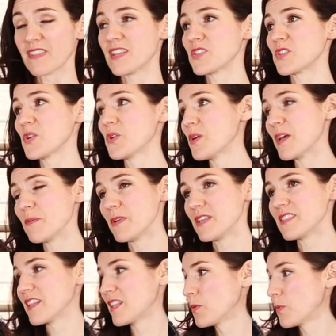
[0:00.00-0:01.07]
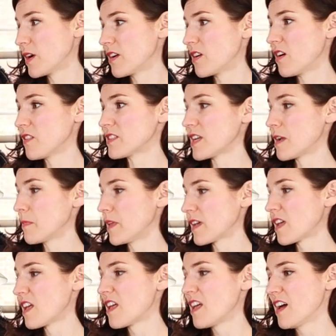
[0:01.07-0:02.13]
And so I basically wear it all the time.
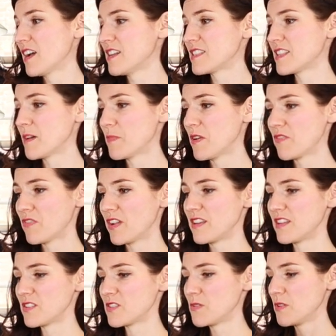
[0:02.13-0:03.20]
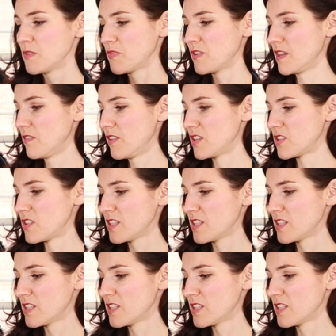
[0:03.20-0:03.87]
Like I saw my friend at two different events.